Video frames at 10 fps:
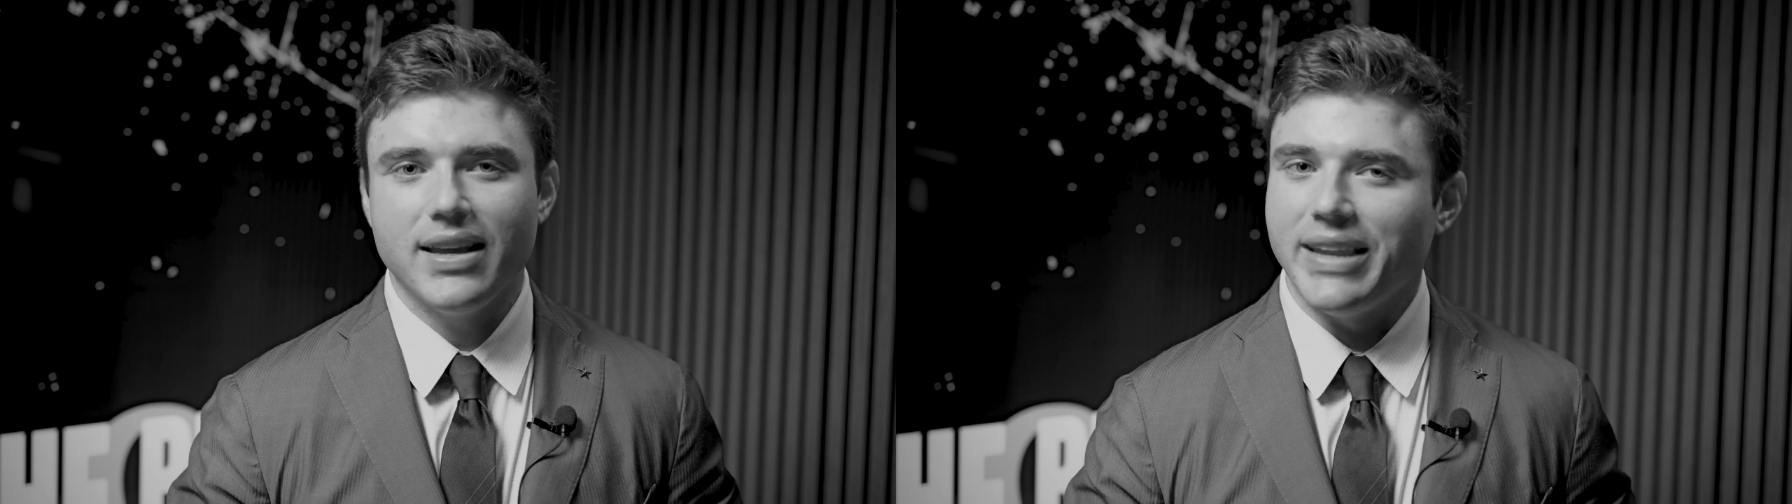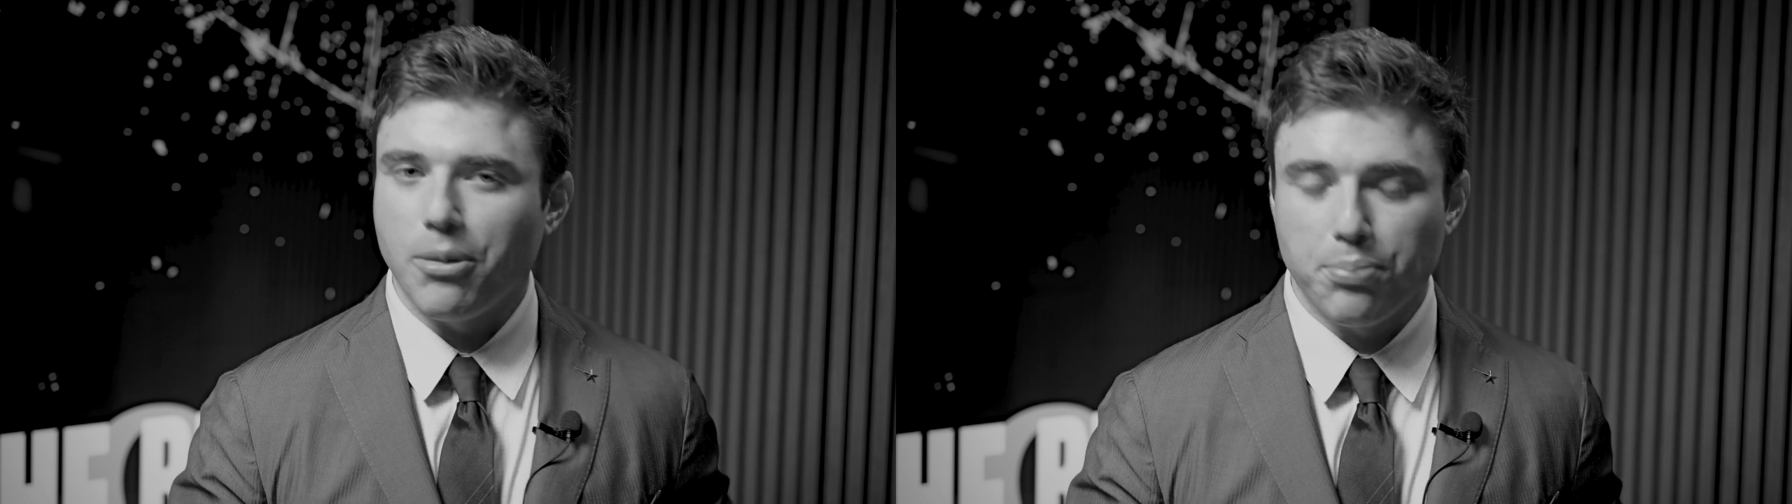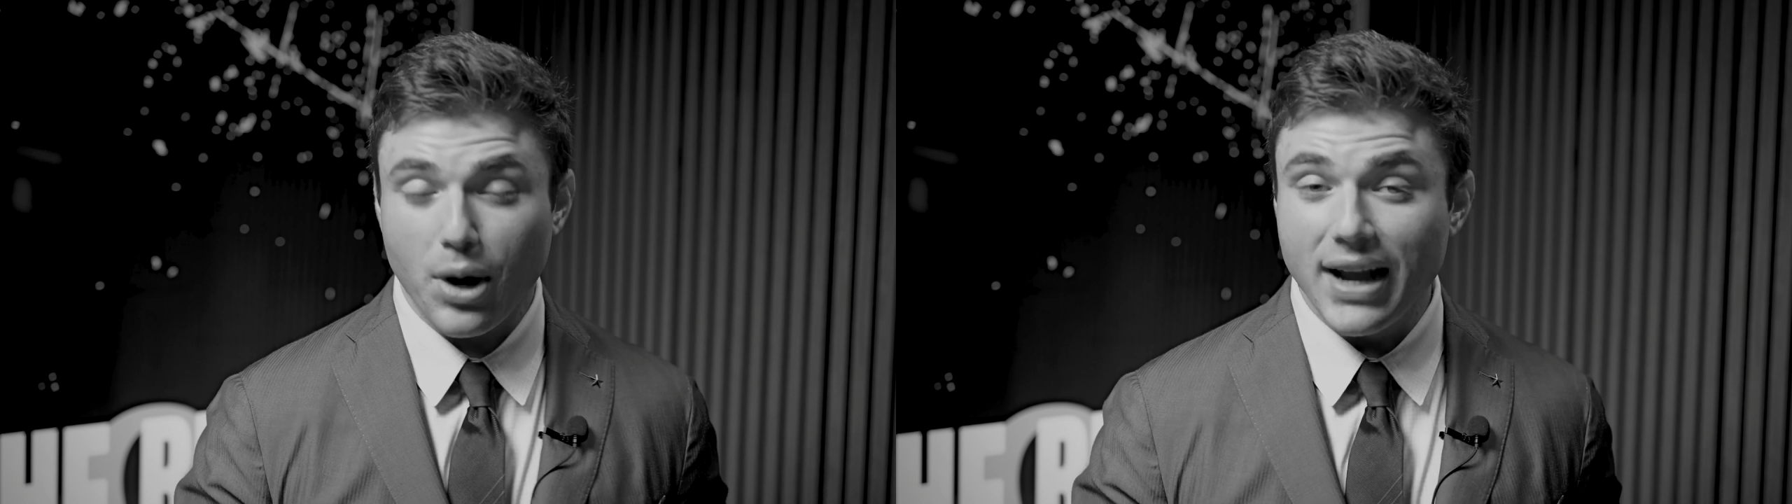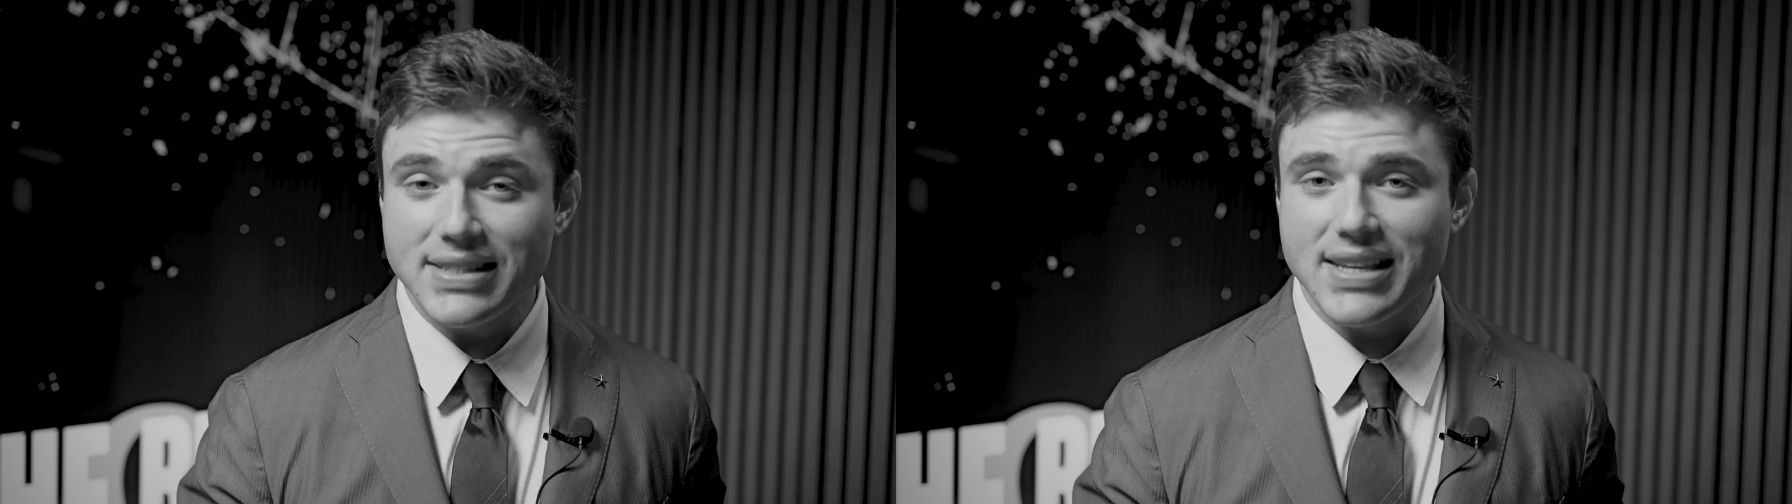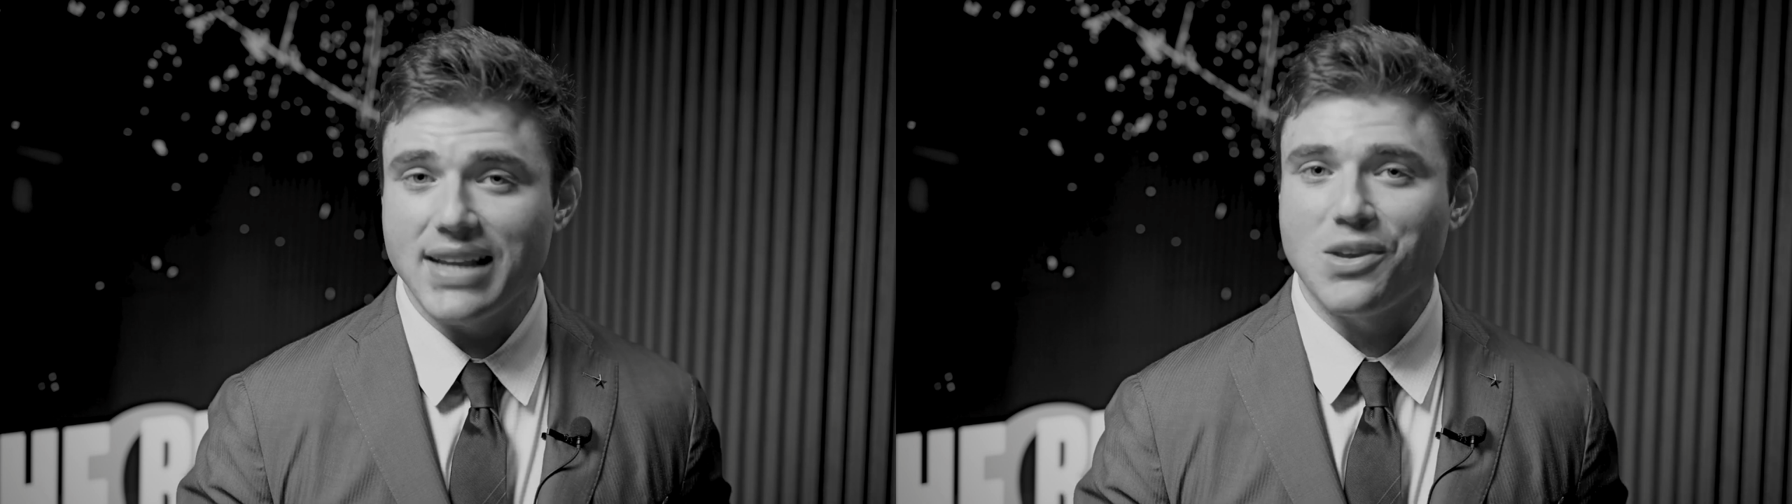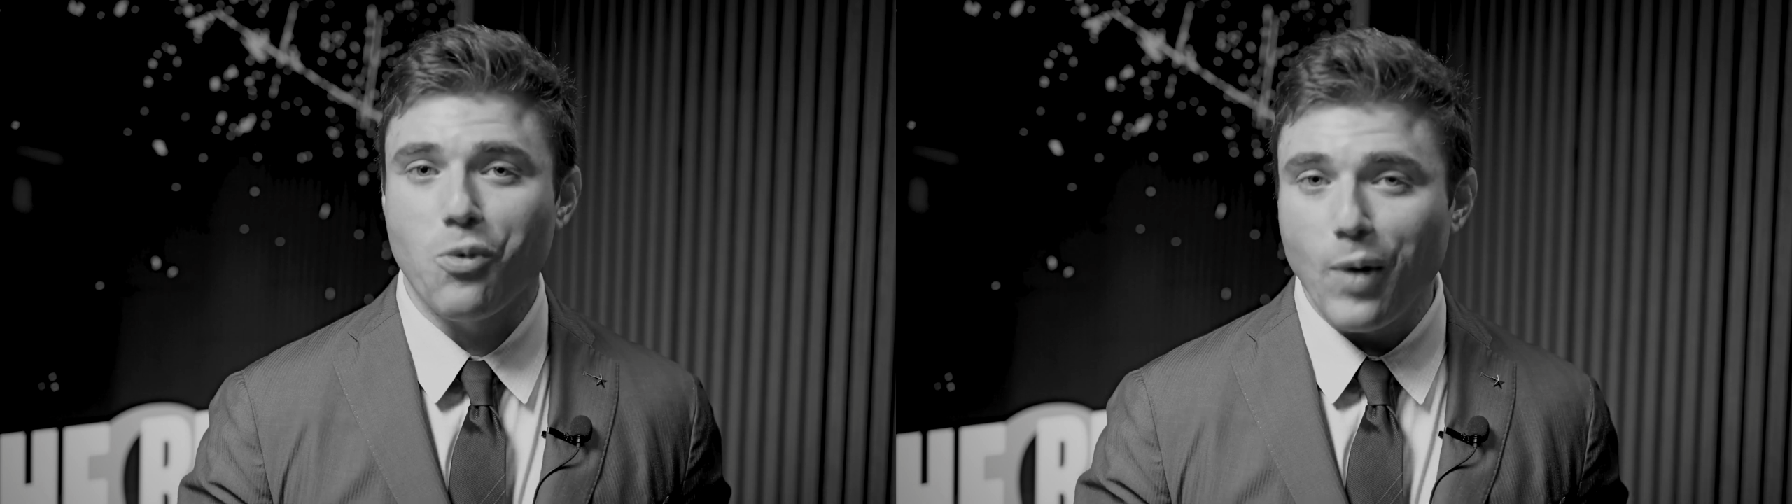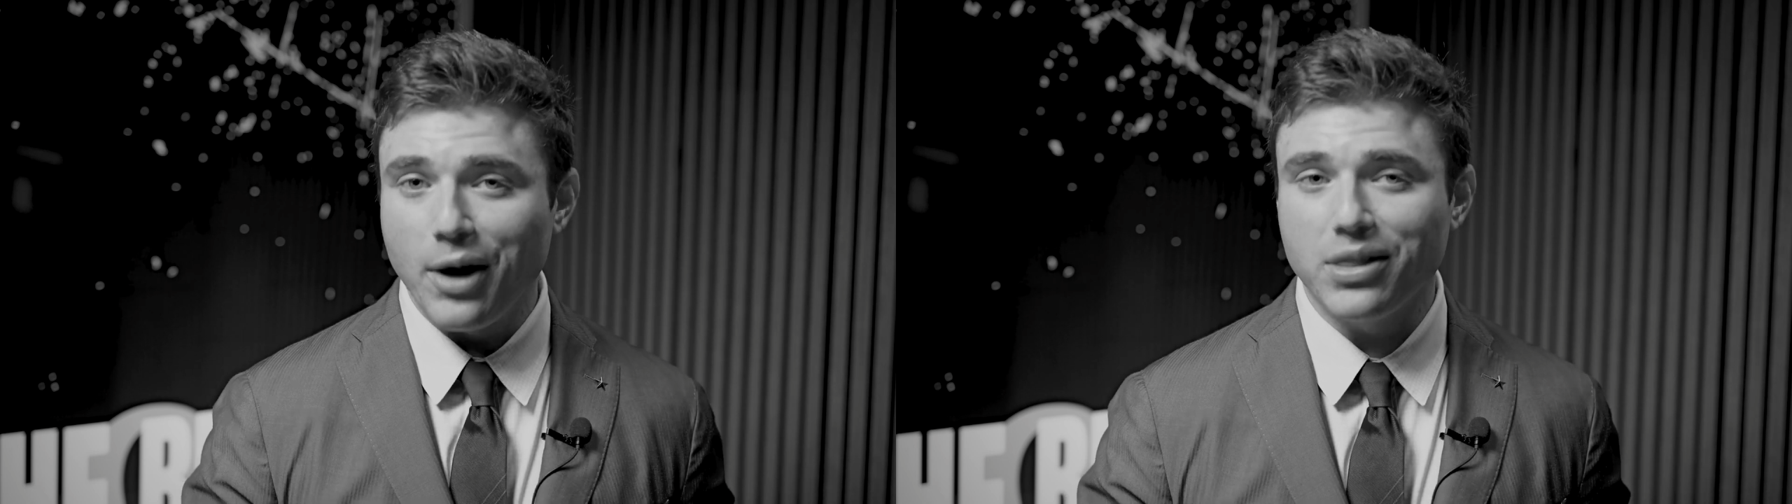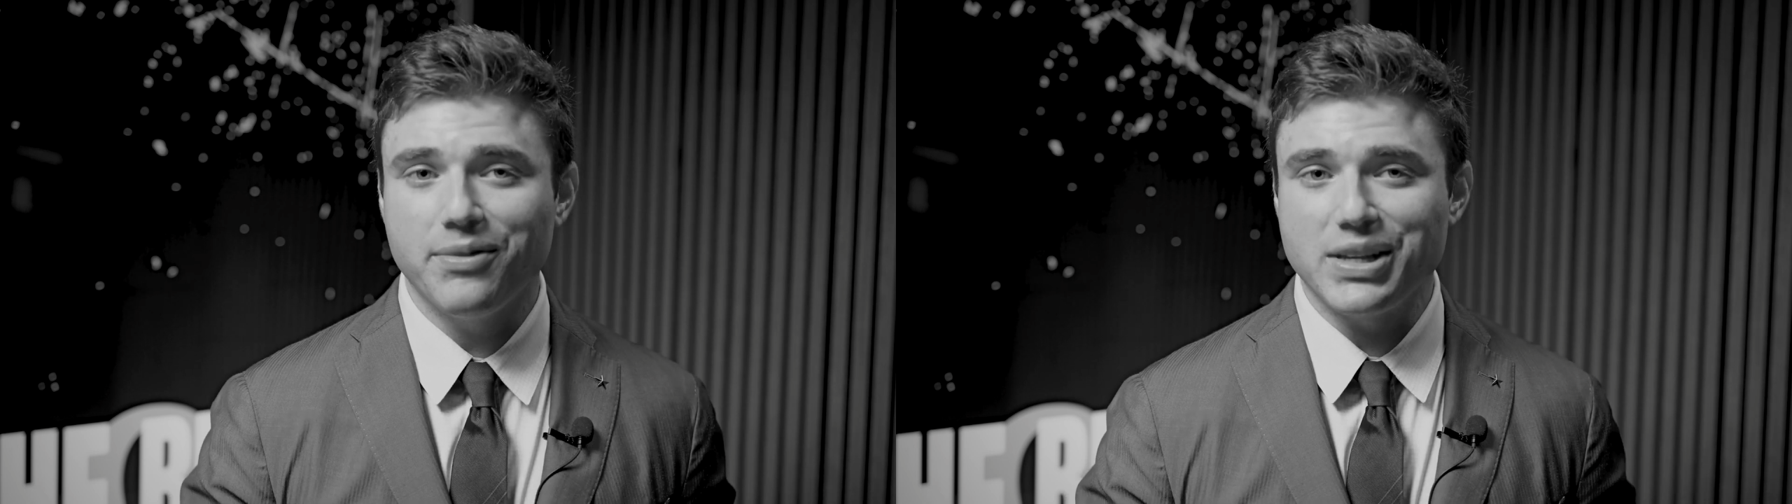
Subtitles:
Now, Bryce has a wealth of